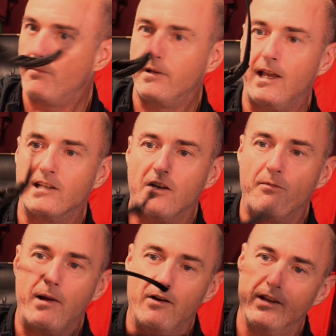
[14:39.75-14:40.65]
Get yourself a
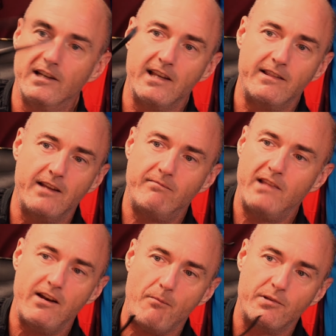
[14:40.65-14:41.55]
pair of these.
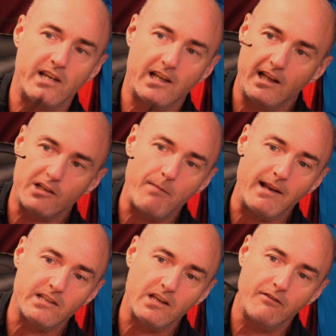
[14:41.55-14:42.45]
They're not particularly
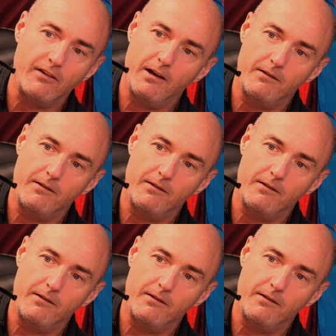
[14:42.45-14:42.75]
expensive.